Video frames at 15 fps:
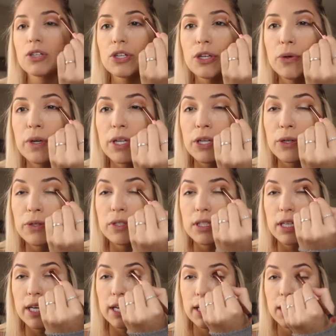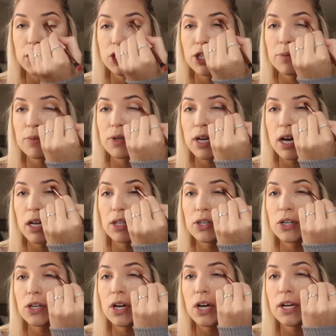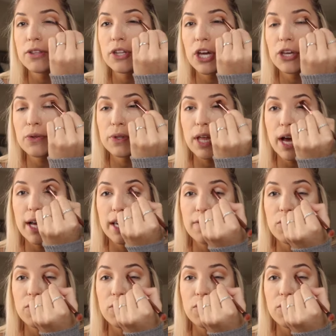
You can use any shimmer color that you like.